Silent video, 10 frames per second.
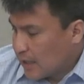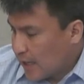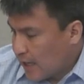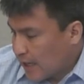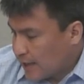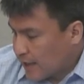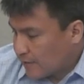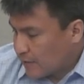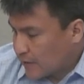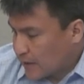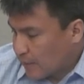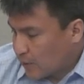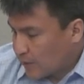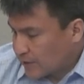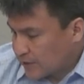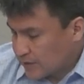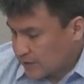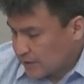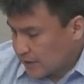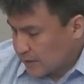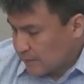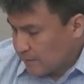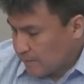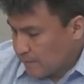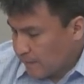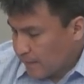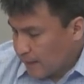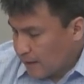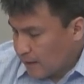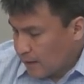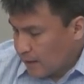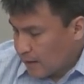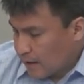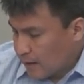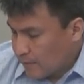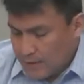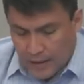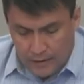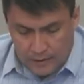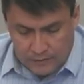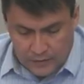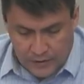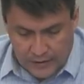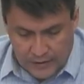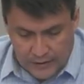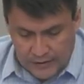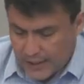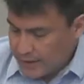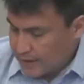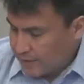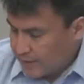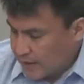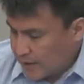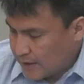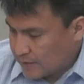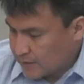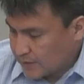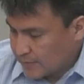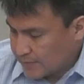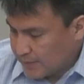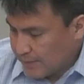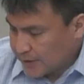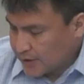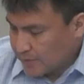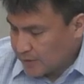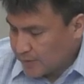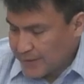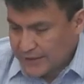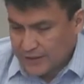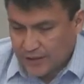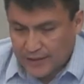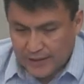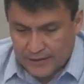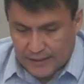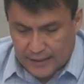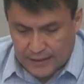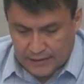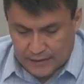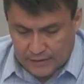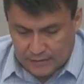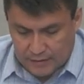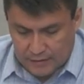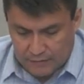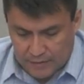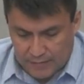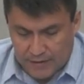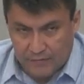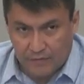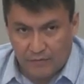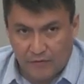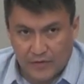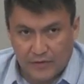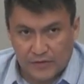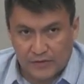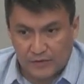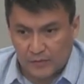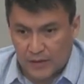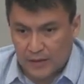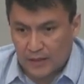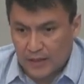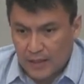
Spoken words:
I did have a couple of questions. Turning to slide 11, there is some mention about the PCR test, and I guess just for the benefit of our viewers too as well,